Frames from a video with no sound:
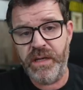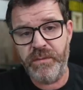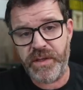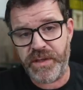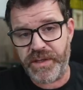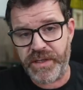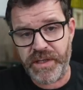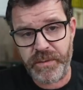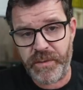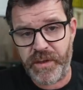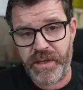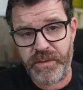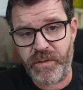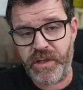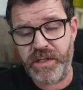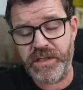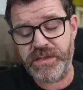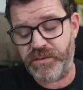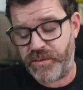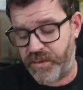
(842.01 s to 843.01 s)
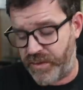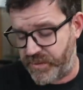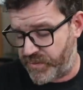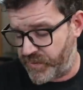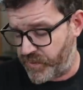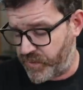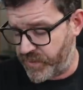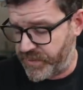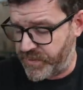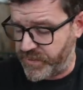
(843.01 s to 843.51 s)
But the thing about it was, when I'd
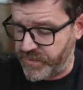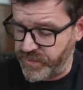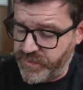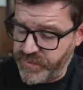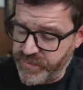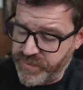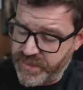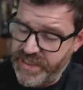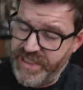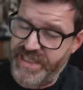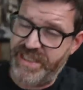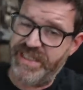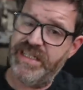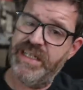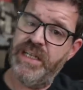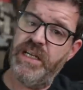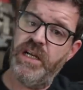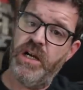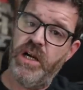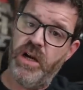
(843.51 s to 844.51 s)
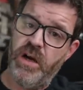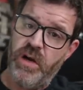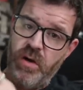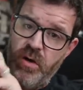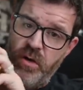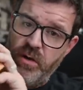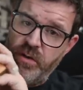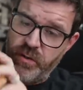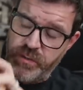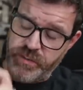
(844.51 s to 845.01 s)
switched it to the
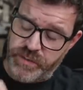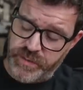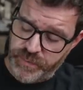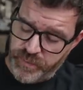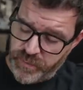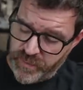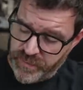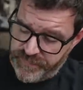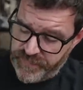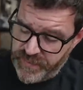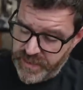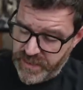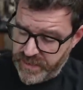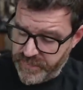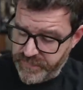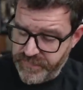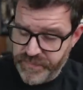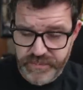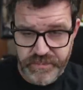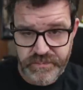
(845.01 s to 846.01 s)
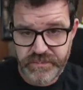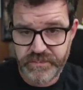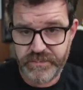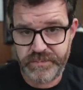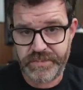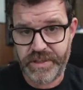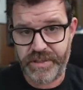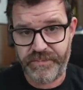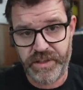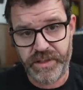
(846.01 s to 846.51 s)
Arkel 2.5,
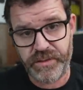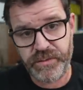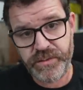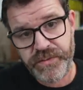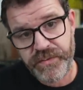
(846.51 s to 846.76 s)
everything was